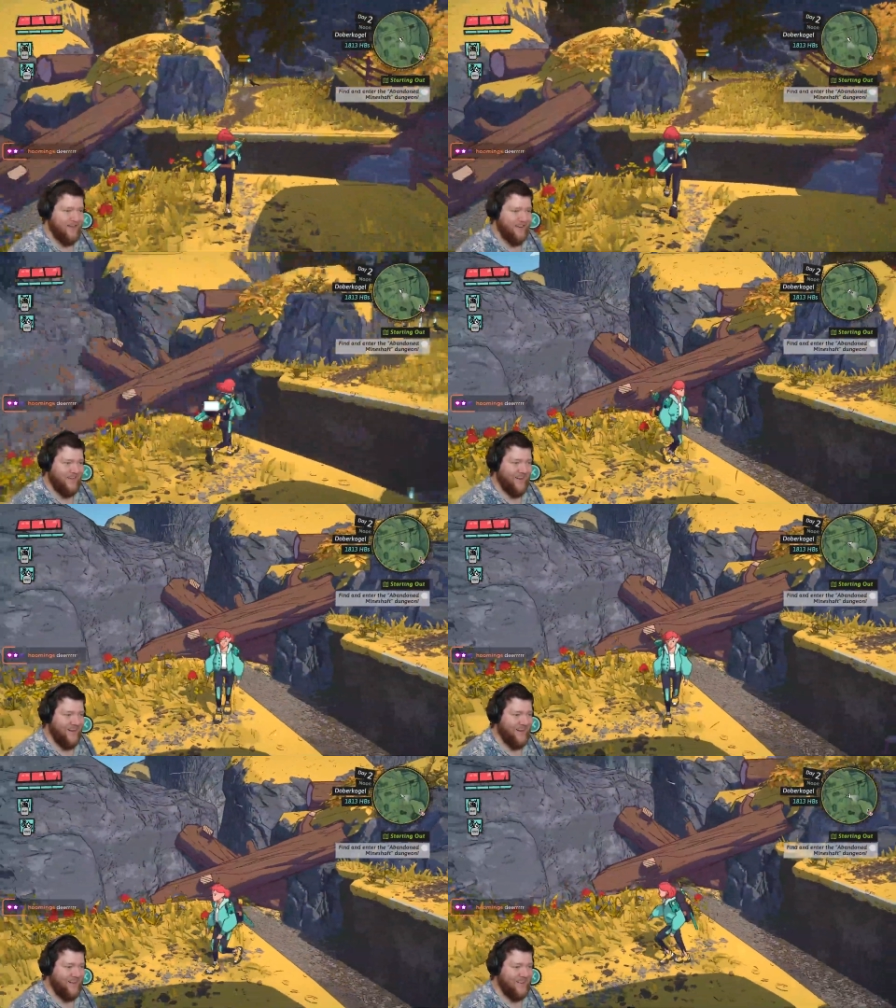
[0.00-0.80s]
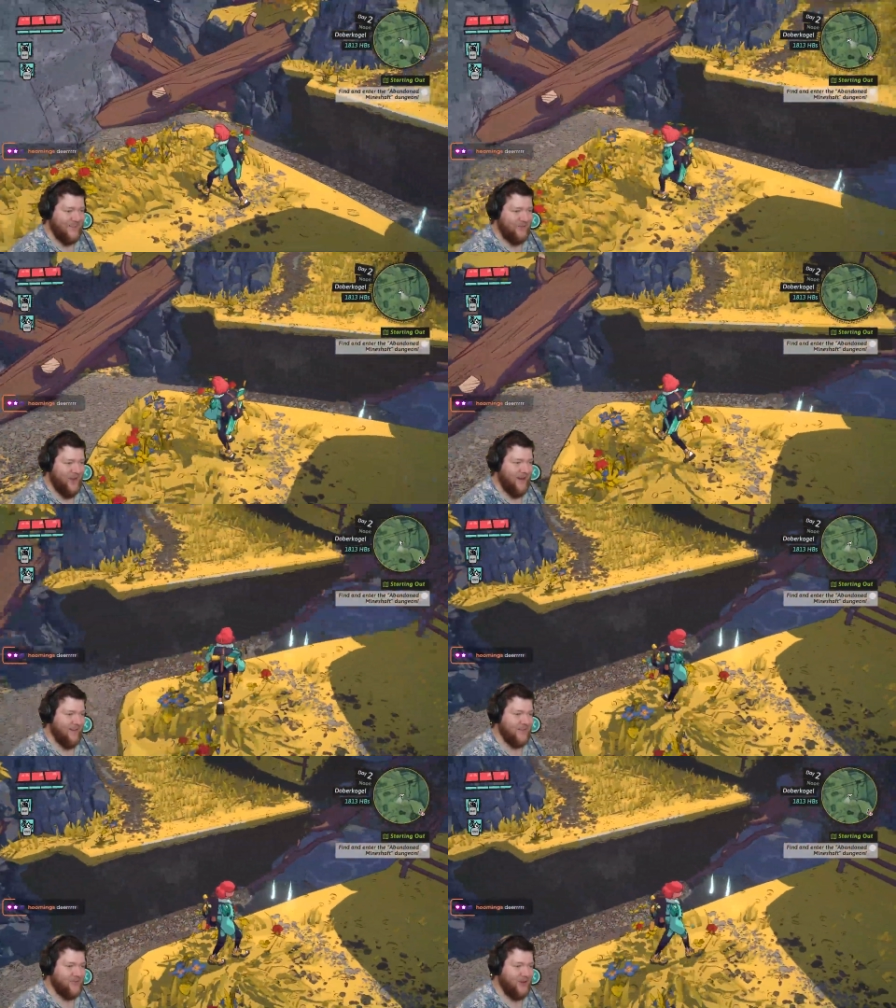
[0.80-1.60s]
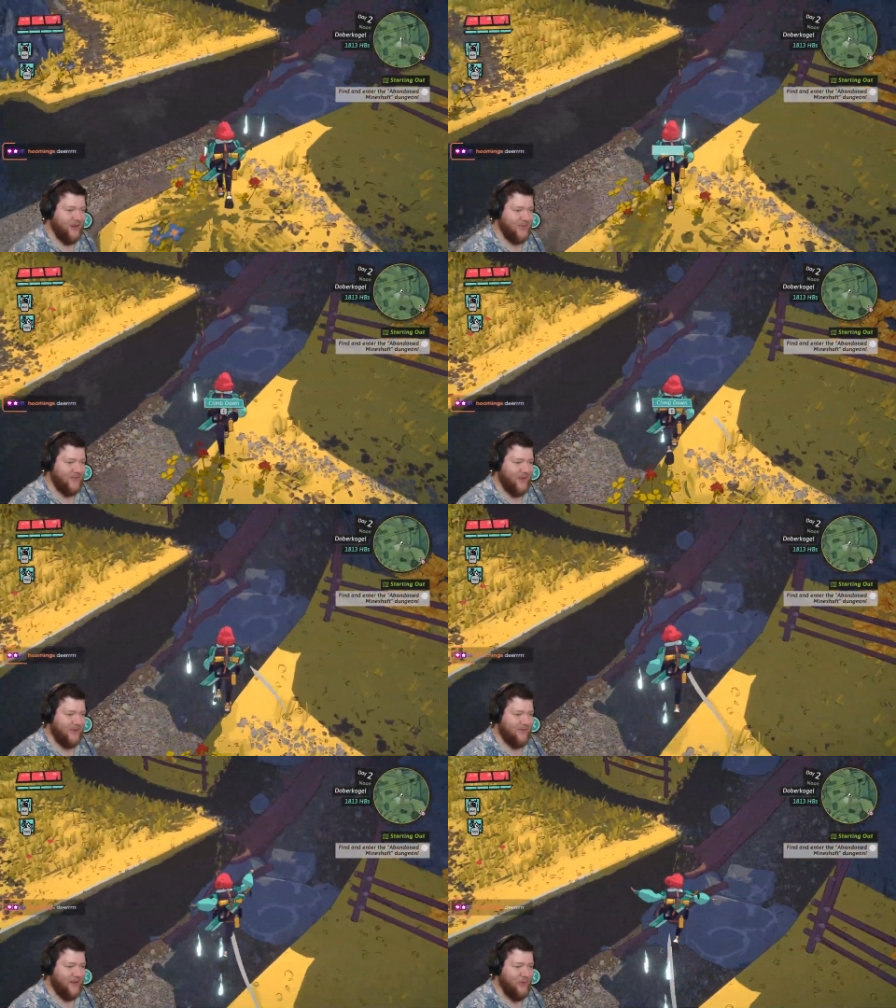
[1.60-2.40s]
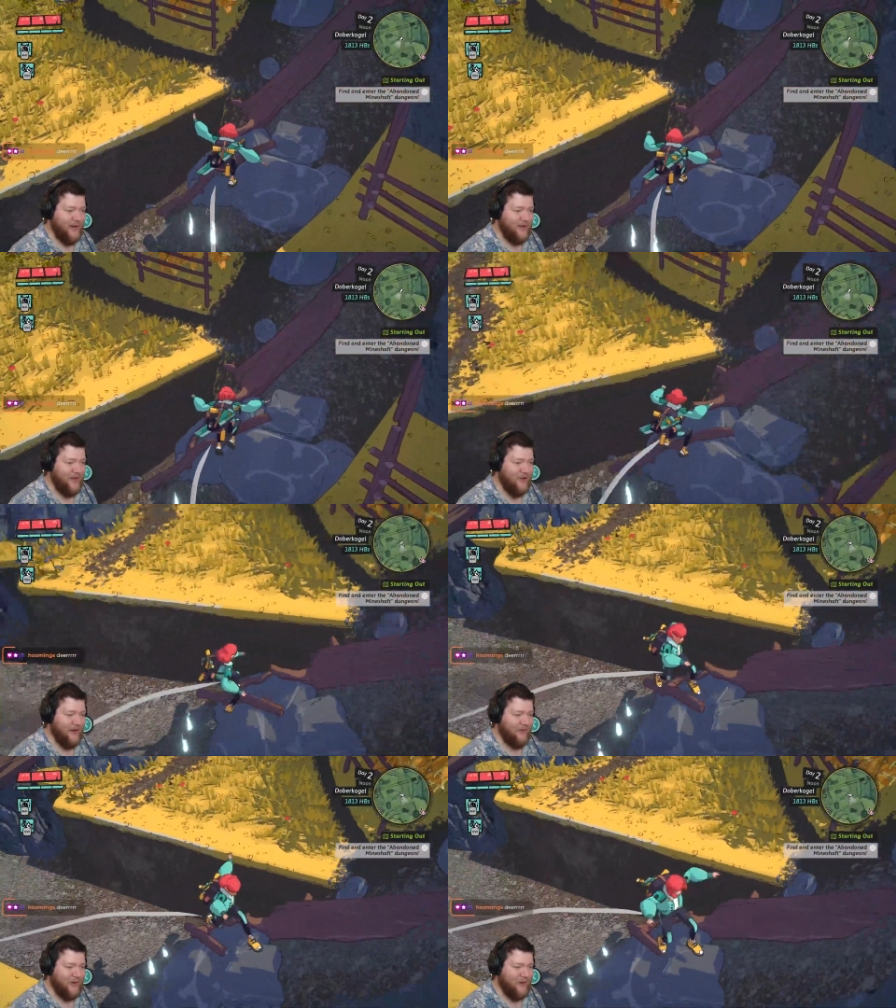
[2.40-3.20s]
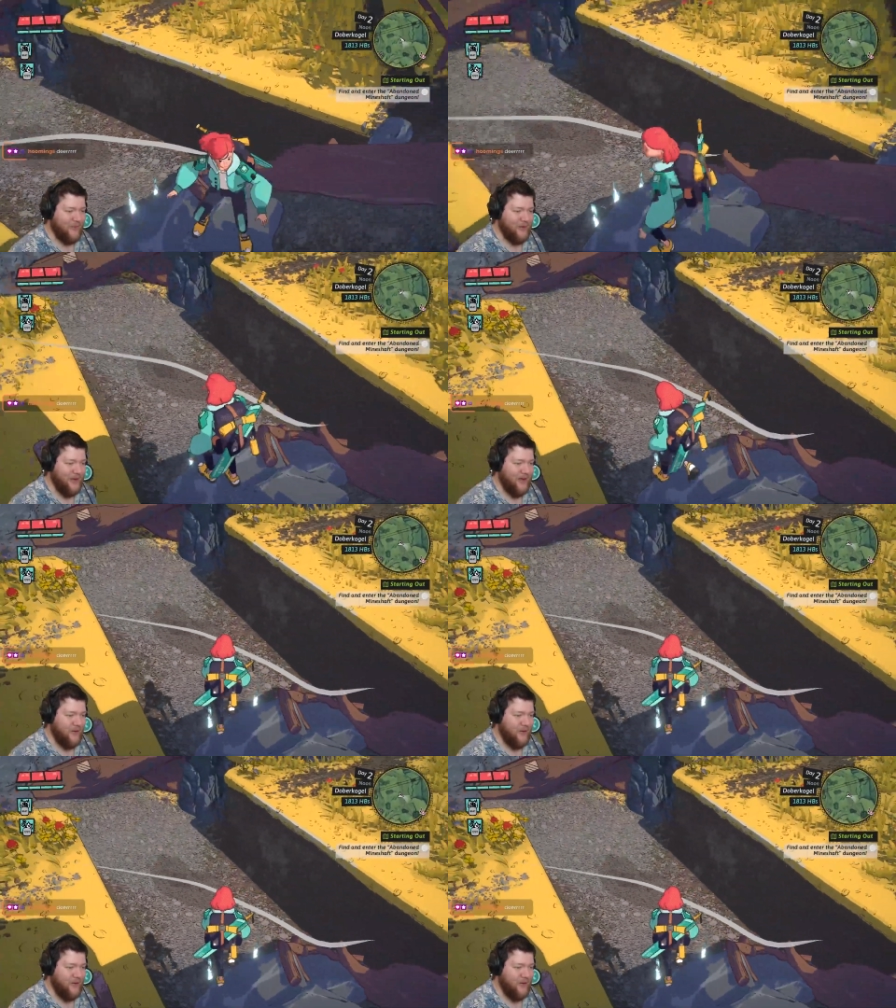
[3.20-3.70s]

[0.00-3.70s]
All right, that's fine. That's fine. It's fine. Right. We love our invulnerable cow.